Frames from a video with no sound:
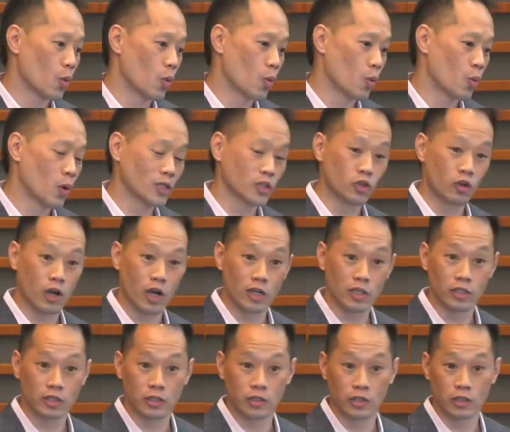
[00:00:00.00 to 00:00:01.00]
what
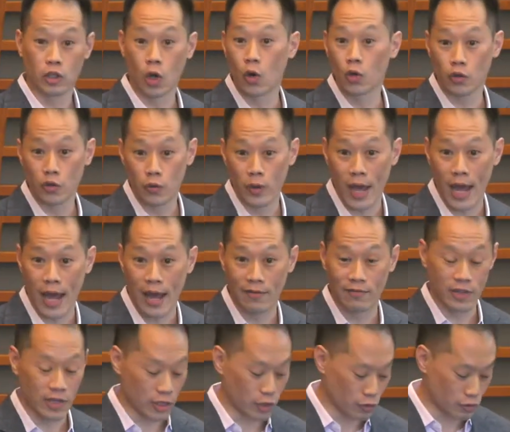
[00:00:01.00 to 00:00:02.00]
drugs don't you have
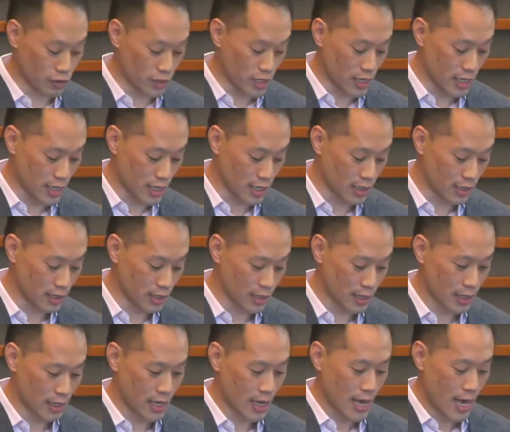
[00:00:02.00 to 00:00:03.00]
that you need,
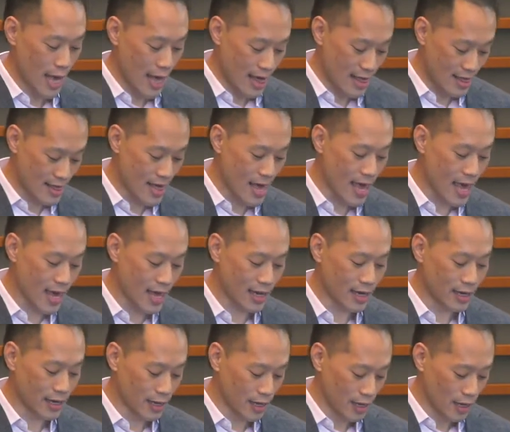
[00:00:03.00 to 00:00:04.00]

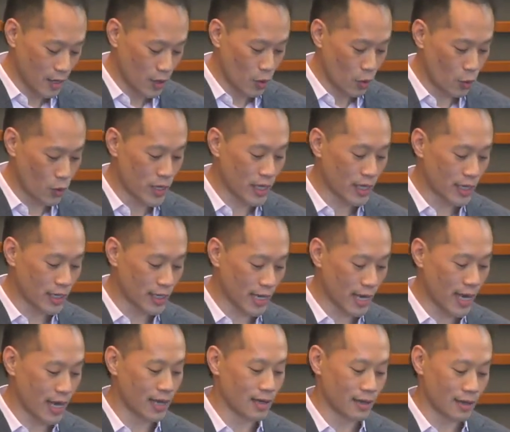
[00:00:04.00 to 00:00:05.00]
then we can
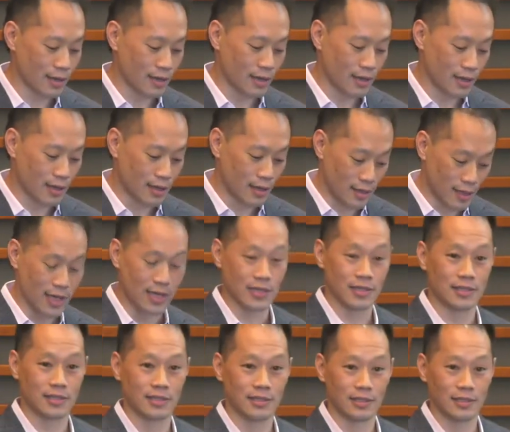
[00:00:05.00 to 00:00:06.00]
get
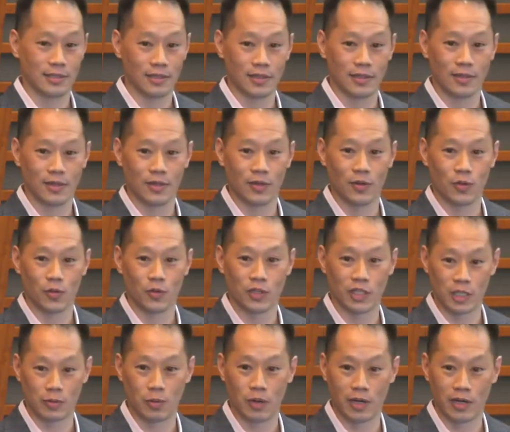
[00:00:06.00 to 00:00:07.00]
this, which
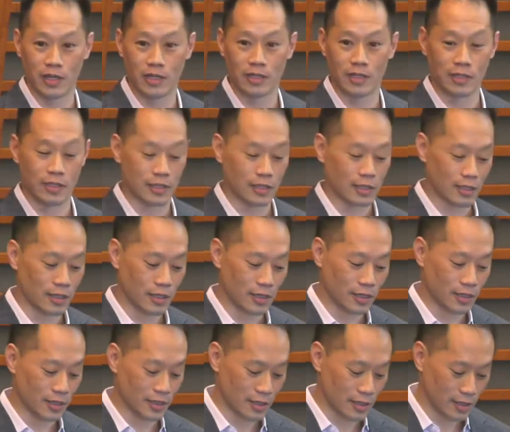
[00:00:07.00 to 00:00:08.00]
is probably
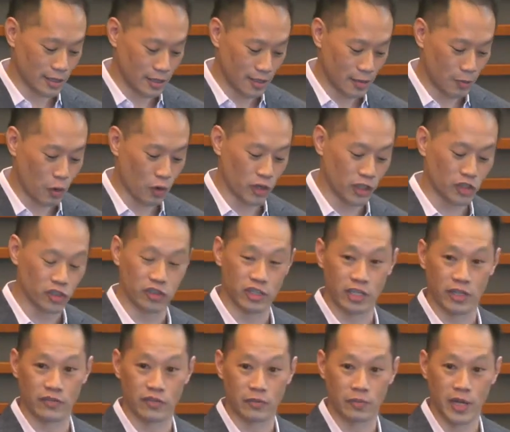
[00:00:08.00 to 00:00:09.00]
the more interesting
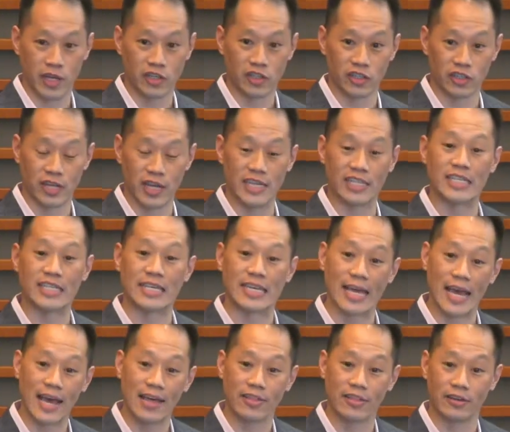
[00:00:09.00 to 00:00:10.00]
information. And
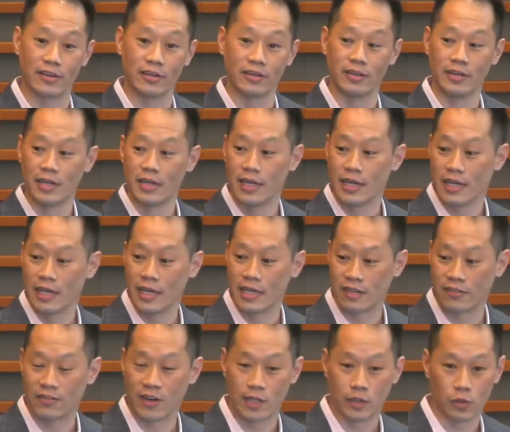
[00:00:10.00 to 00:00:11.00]
together, it
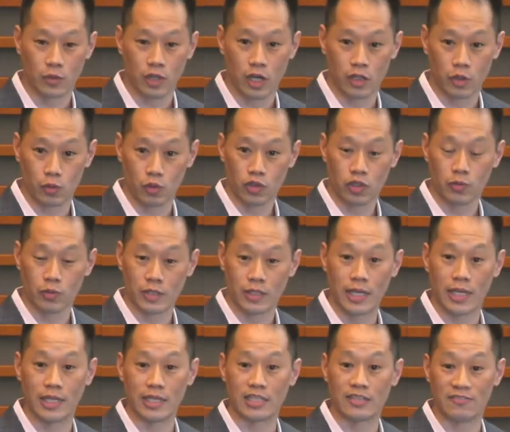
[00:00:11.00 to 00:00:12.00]
defines what Dr. Woodson was
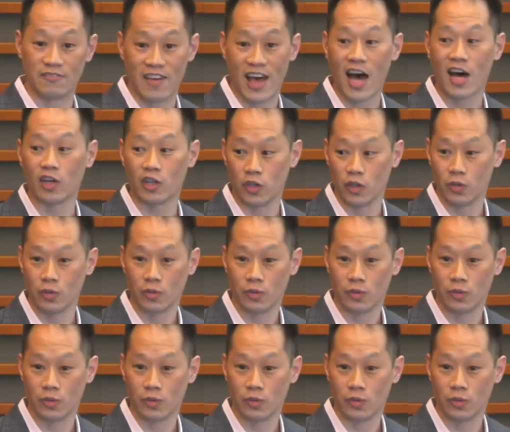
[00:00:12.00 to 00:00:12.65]
saying is value,